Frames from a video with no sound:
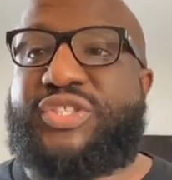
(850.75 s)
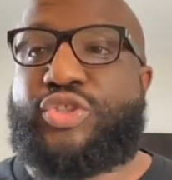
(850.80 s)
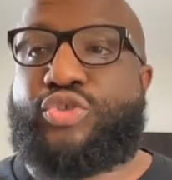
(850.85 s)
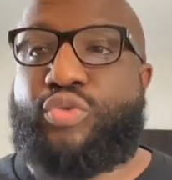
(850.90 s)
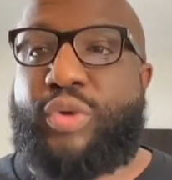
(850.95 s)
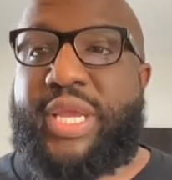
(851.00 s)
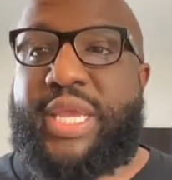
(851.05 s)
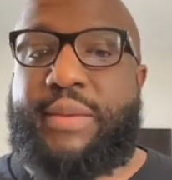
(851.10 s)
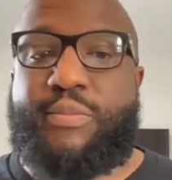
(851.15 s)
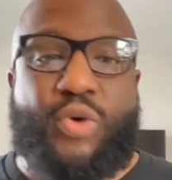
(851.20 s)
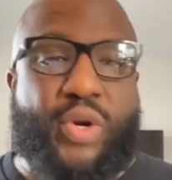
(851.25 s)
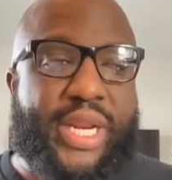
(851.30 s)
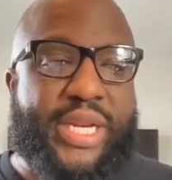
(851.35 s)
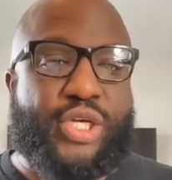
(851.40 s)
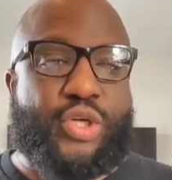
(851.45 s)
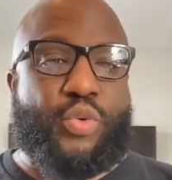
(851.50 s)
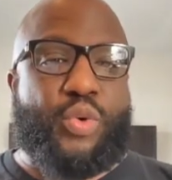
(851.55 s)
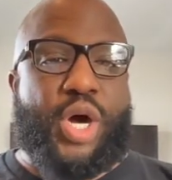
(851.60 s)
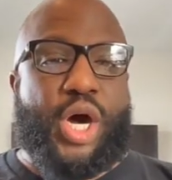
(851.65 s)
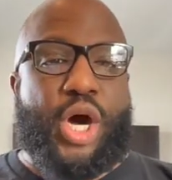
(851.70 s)
stream or they
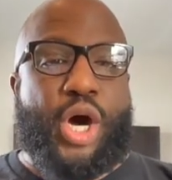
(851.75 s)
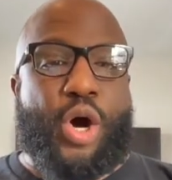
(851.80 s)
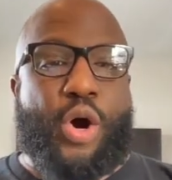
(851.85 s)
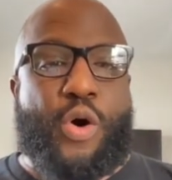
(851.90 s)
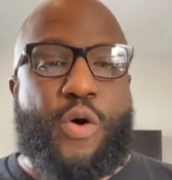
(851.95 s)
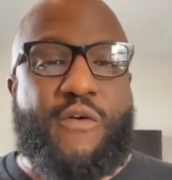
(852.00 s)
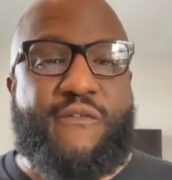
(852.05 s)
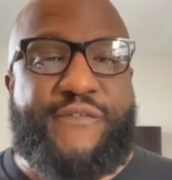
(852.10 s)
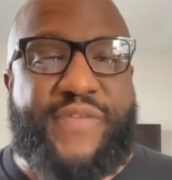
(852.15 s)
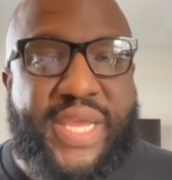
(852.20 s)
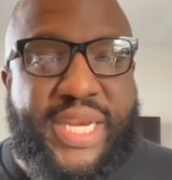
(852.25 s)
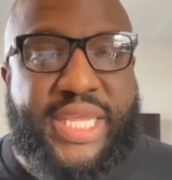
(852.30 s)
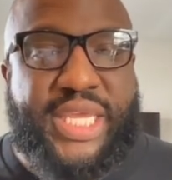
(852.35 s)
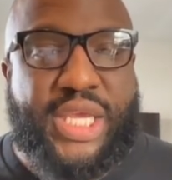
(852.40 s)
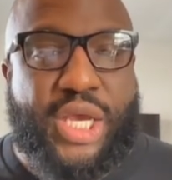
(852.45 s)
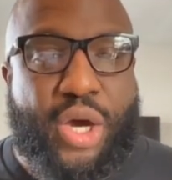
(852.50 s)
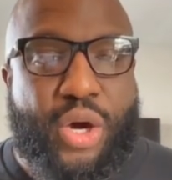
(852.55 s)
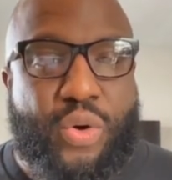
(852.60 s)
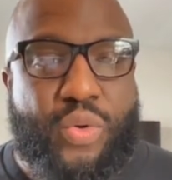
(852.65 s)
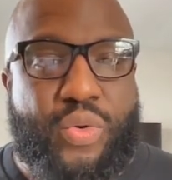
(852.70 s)
do a whole
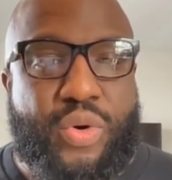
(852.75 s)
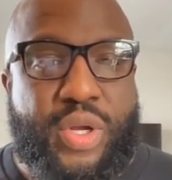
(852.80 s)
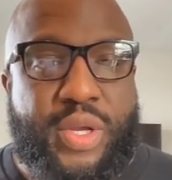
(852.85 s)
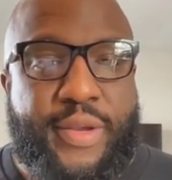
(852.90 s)
video